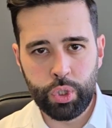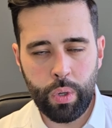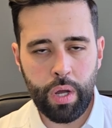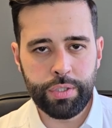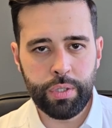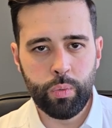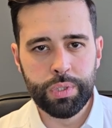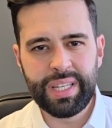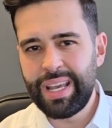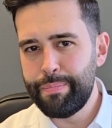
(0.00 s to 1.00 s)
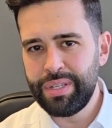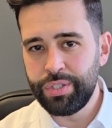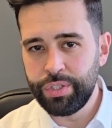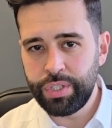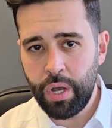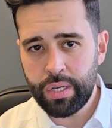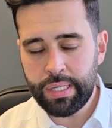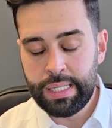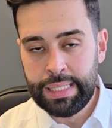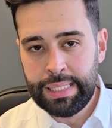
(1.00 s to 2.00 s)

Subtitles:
Toronto, we're looking at Mississauga.